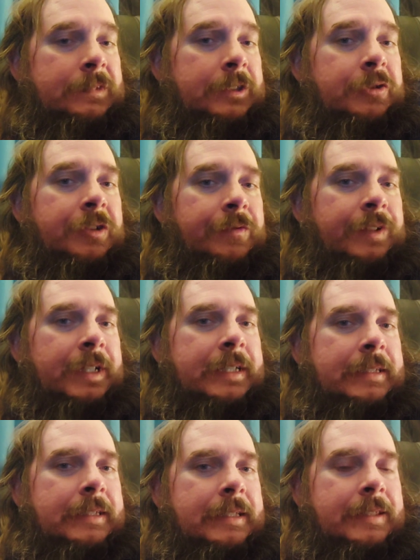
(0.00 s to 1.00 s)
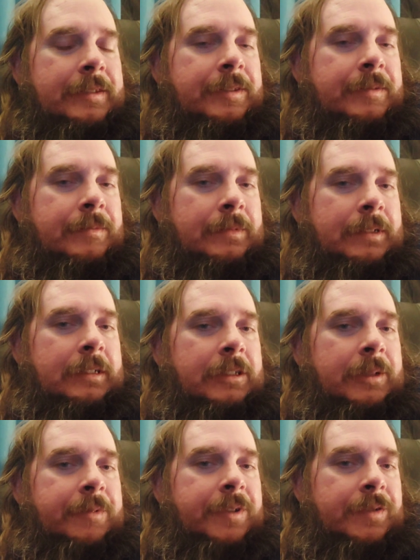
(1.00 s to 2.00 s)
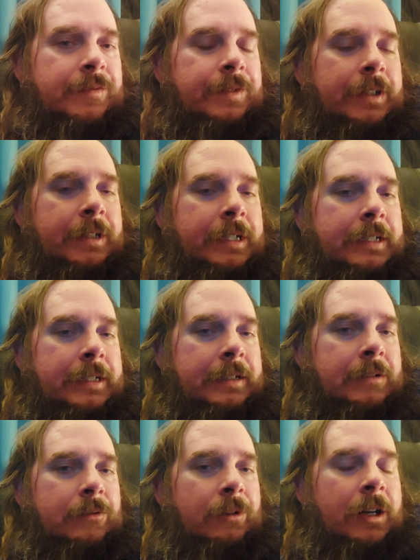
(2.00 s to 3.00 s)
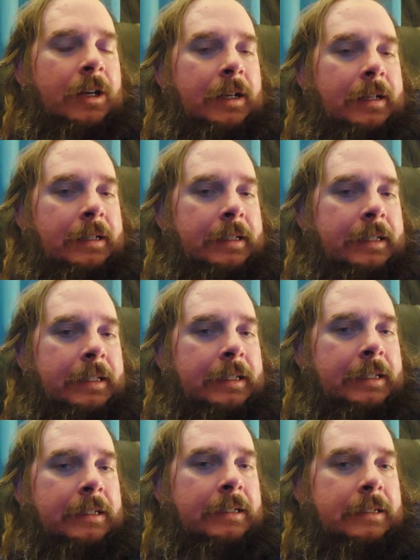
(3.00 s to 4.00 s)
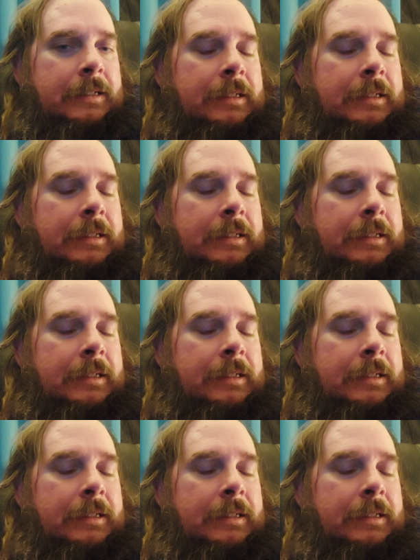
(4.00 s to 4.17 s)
You should find these clips very raw, and